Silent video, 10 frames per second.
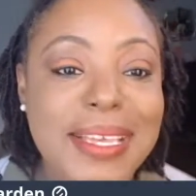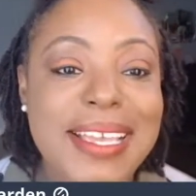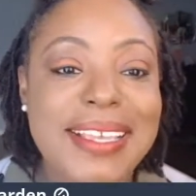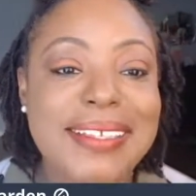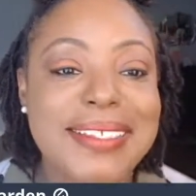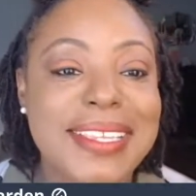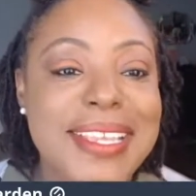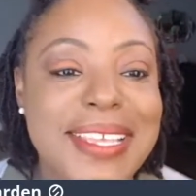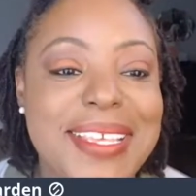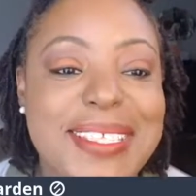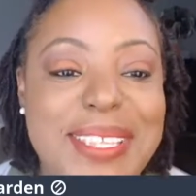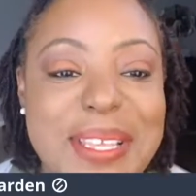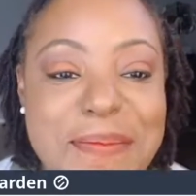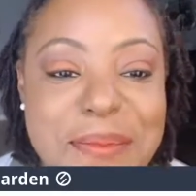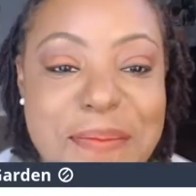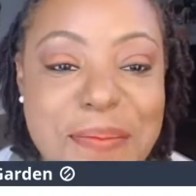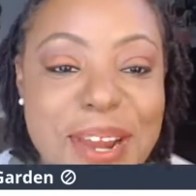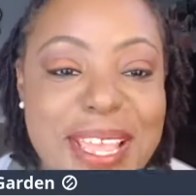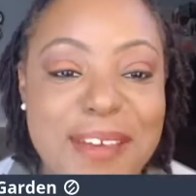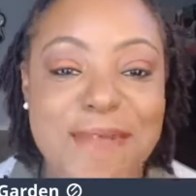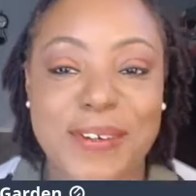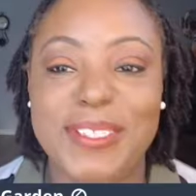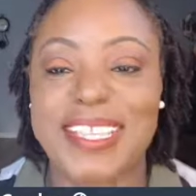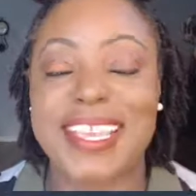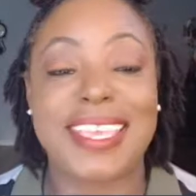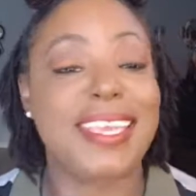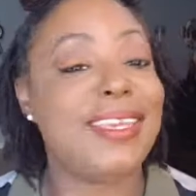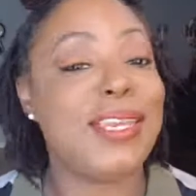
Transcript: He's limping, break out the first aid kit.